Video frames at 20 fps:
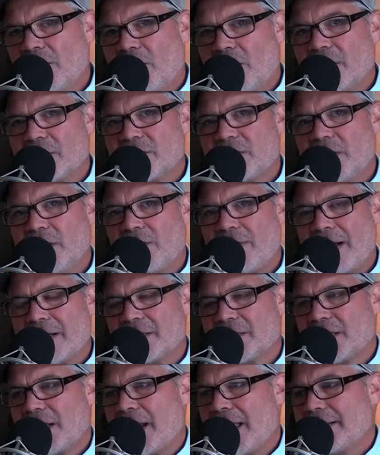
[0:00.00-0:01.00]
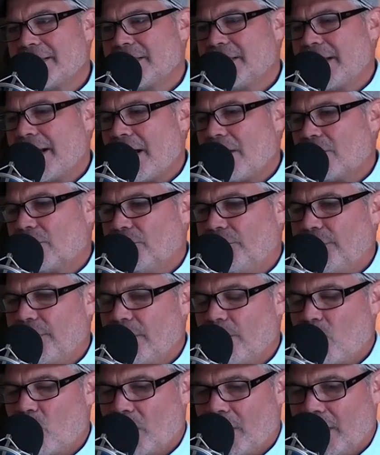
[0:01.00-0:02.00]
Augustine grass is I like to get out early in the
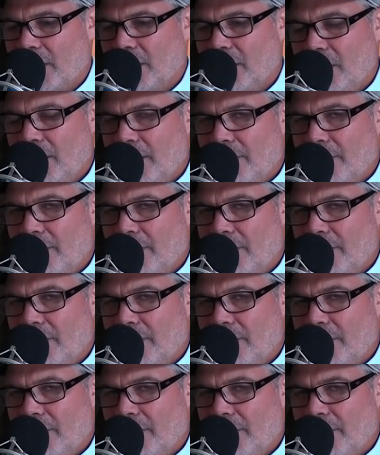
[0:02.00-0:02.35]
morning,